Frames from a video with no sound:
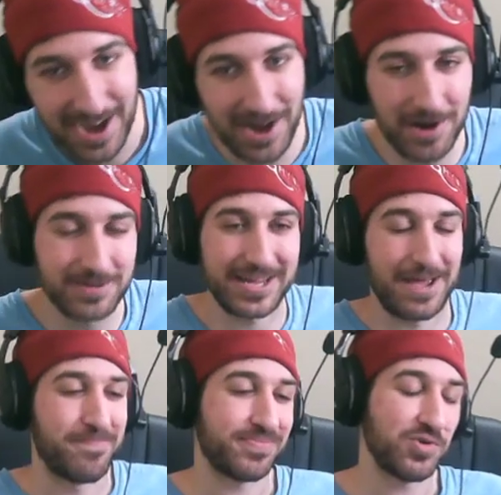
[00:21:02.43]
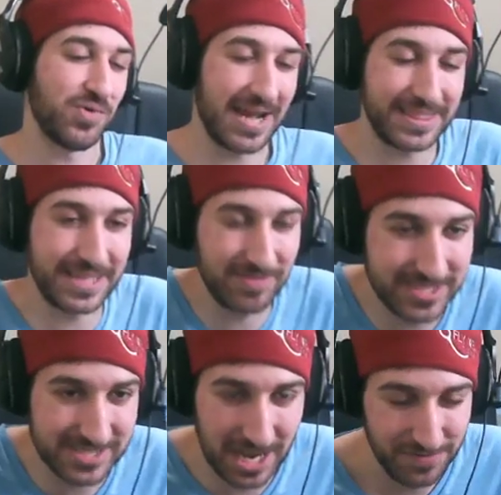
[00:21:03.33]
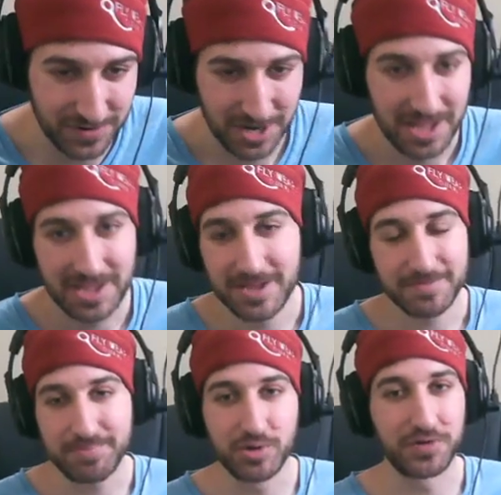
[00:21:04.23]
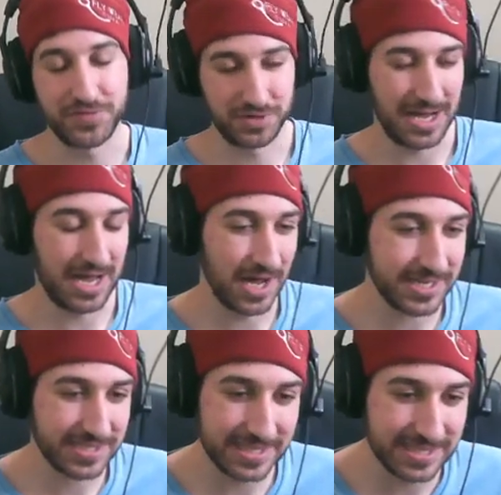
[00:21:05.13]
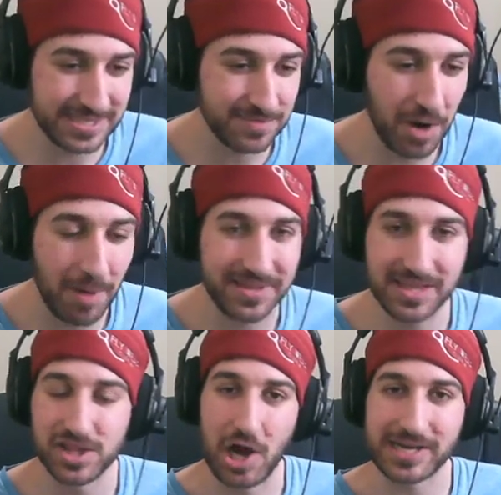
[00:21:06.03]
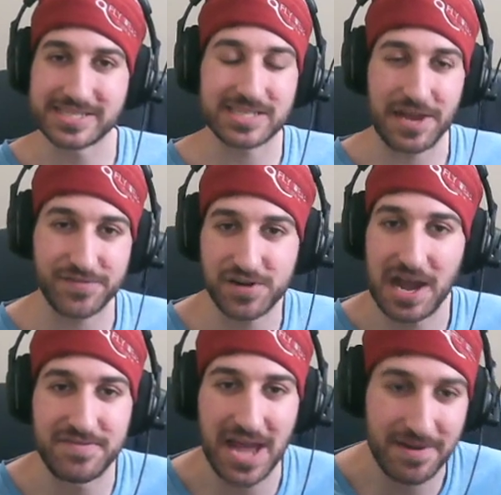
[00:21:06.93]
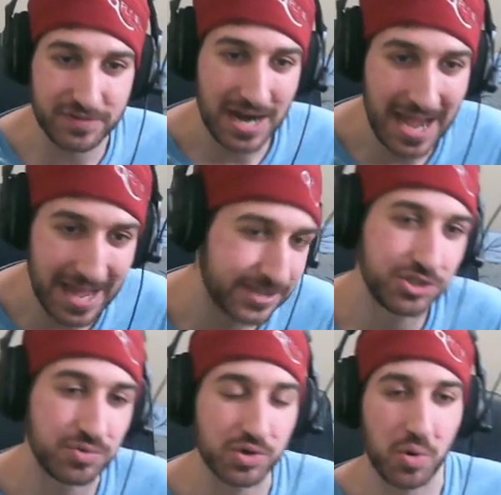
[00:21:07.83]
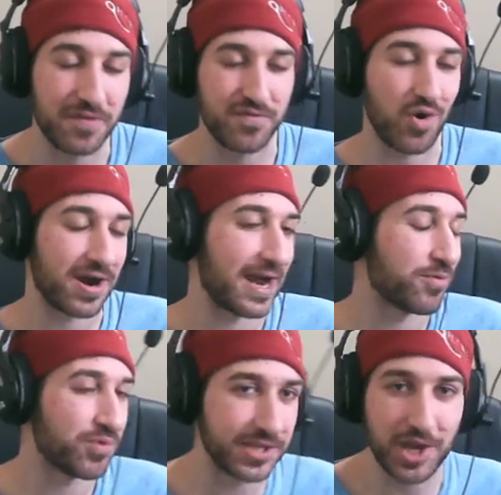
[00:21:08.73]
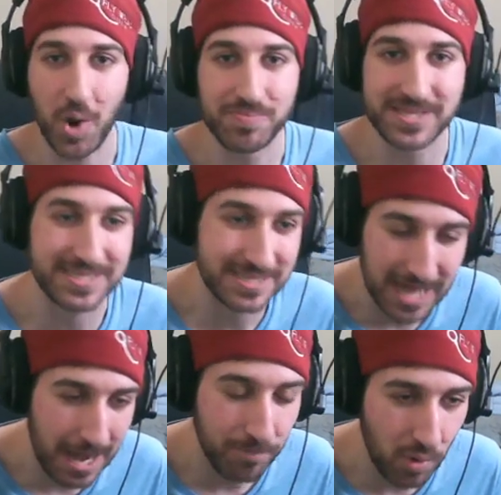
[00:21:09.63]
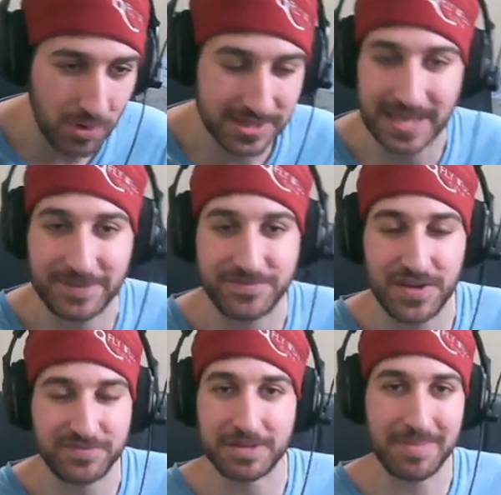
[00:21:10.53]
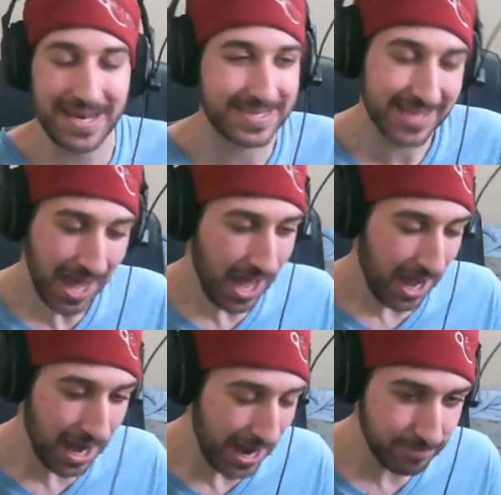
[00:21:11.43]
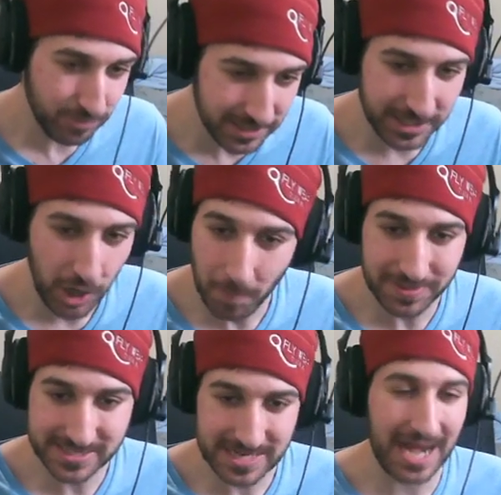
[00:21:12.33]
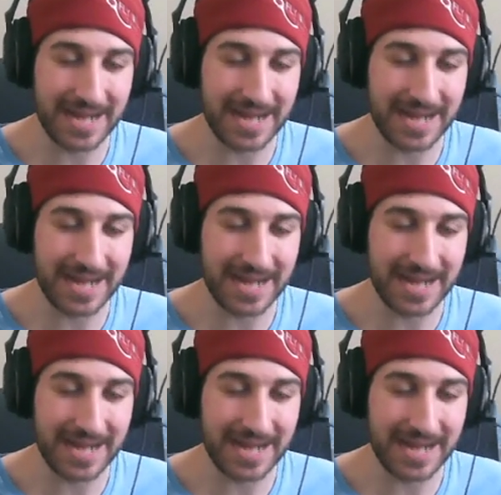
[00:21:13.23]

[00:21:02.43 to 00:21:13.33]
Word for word: Okay, what I think of the cipher. Beautiful. Honestly, this is probably the longest cipher I've ever had to record for, and I really hope this is not more than like 50 minutes. Uh, I really hope it's not.